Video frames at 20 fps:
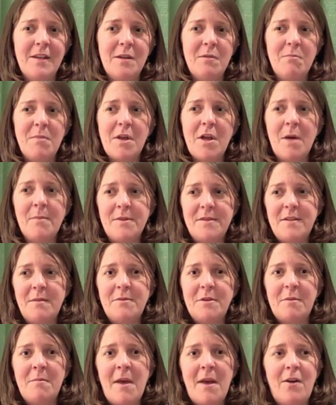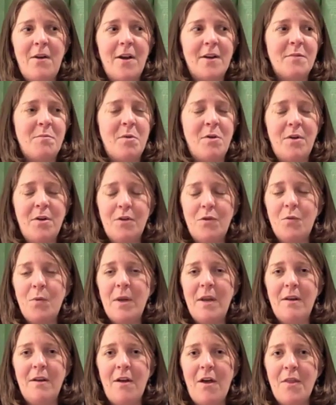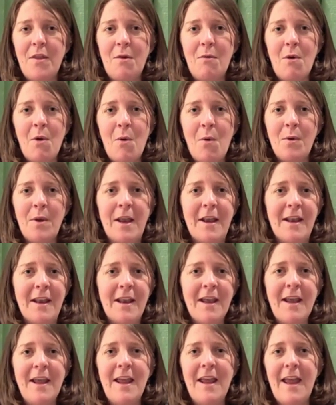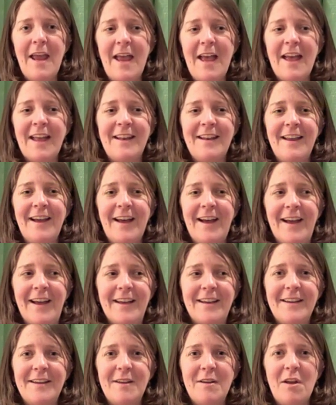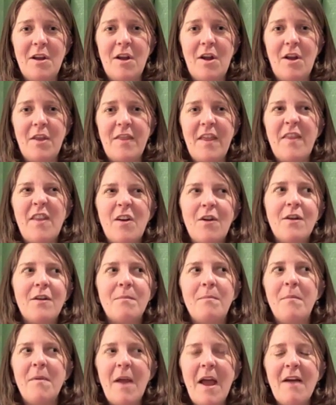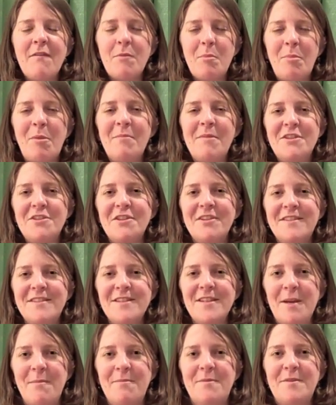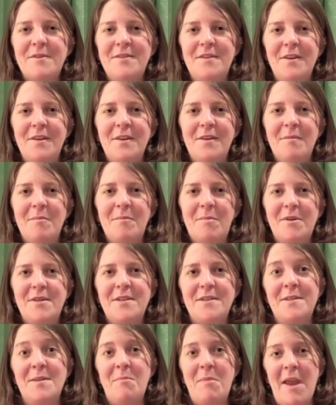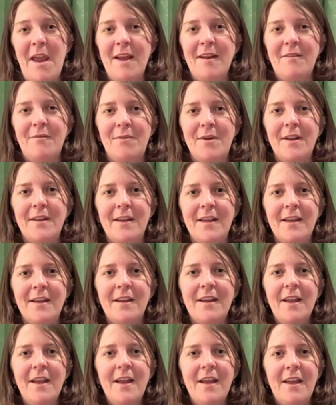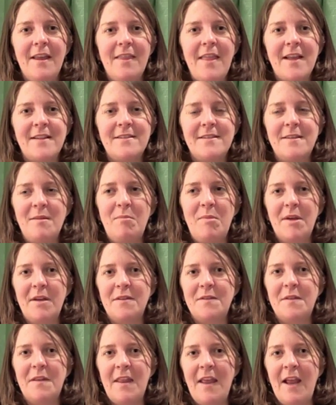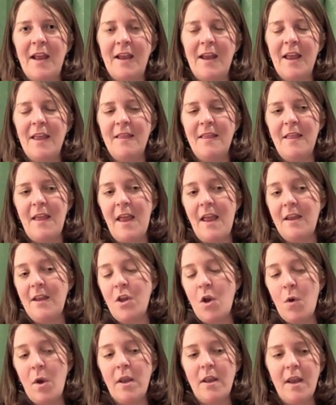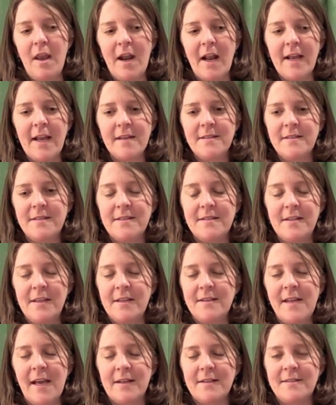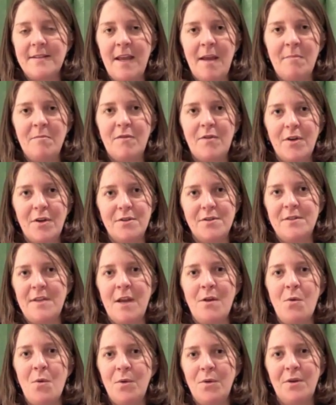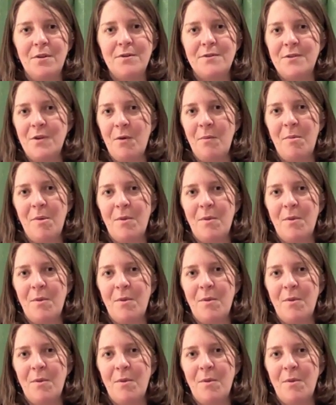become a subject matter expert and tweet on their own, and that they have a permission slip to participate. Really, that's the biggest thing. And you know, and I guess it's the exact same for your stakeholders. So